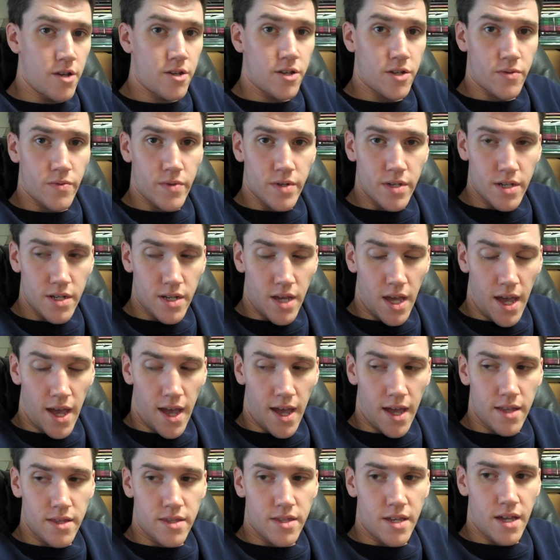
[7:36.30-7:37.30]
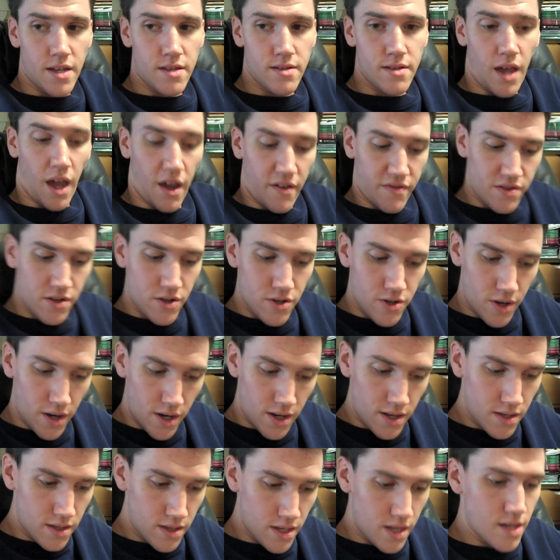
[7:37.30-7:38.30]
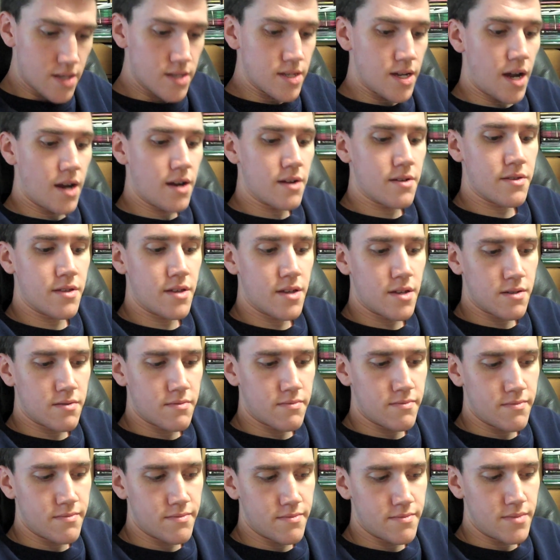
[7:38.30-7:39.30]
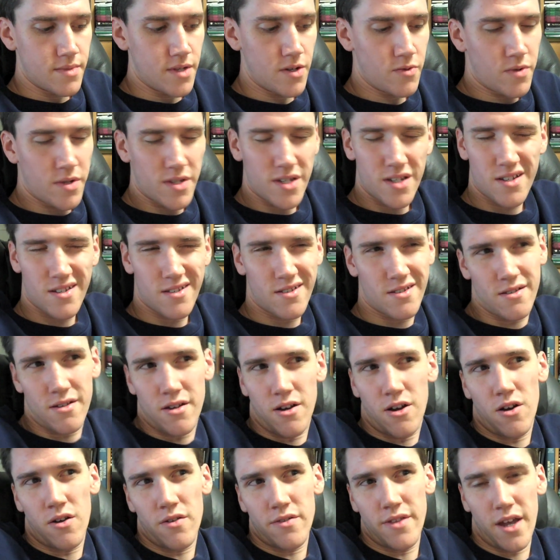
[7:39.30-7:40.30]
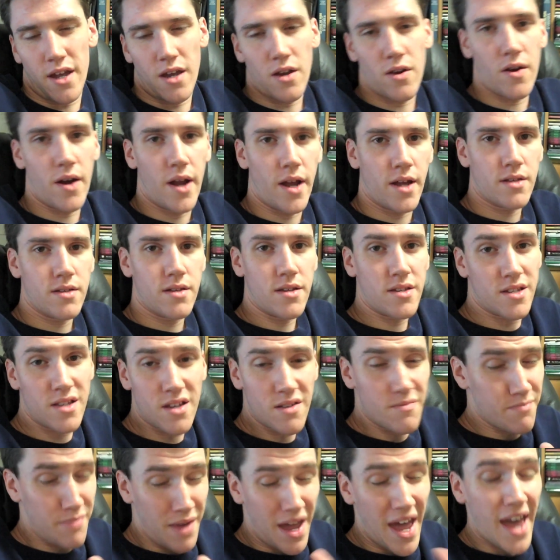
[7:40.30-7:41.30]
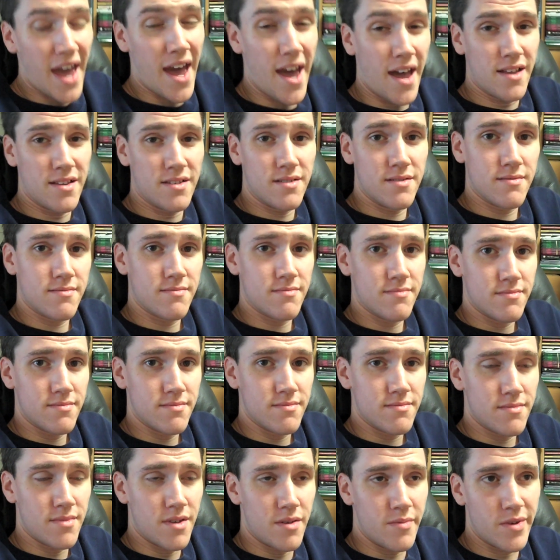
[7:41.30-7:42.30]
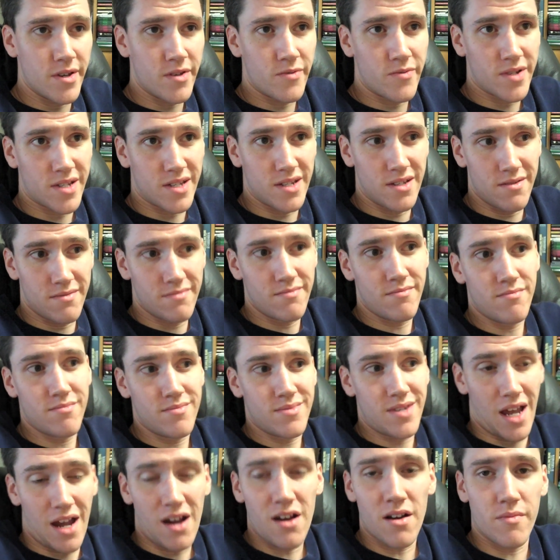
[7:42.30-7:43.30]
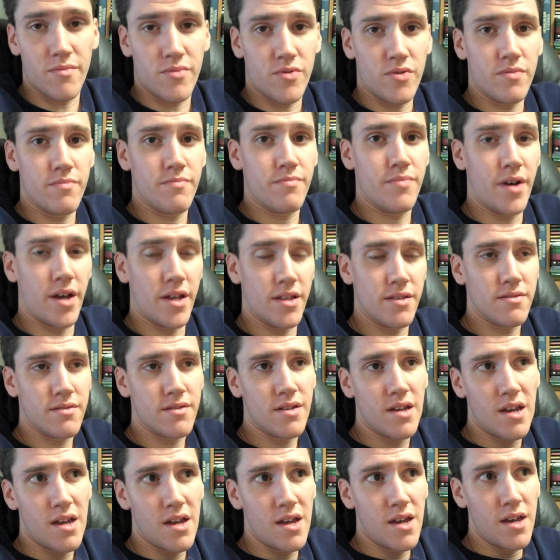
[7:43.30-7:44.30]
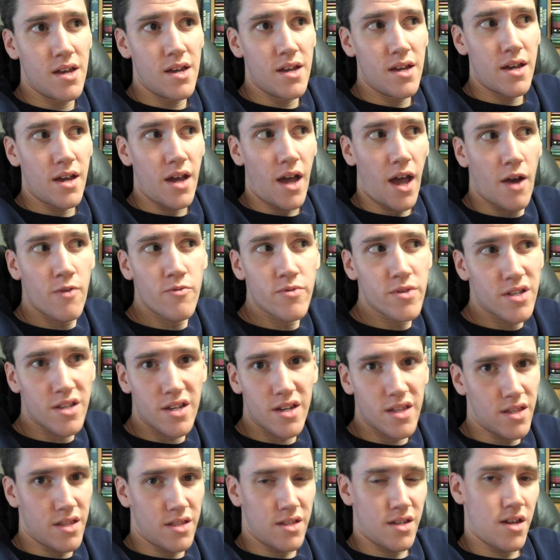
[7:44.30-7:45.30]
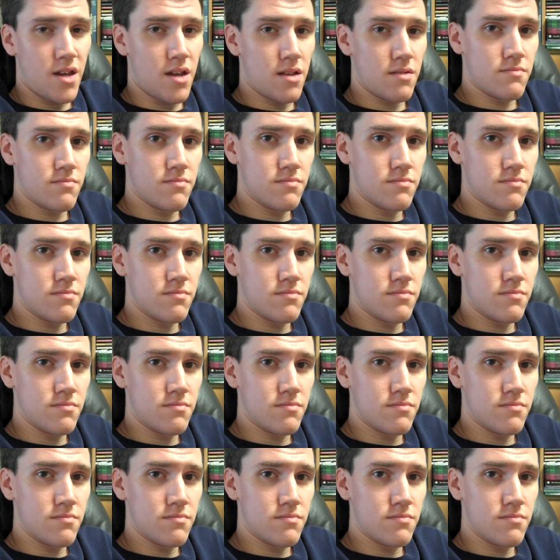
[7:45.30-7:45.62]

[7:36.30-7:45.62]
just wanted to add that after drinking the entire thing, it wasn't all that great. It's not bad. I mean, it wasn't terrible, but I wouldn't get it again.